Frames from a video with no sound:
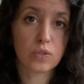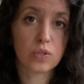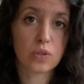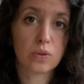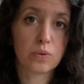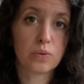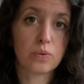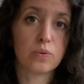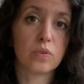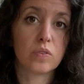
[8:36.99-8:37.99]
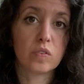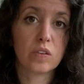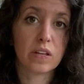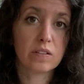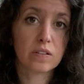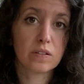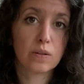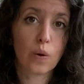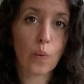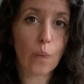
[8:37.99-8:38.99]
So sit,
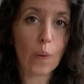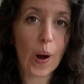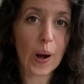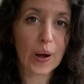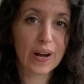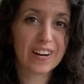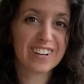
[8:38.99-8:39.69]
walk,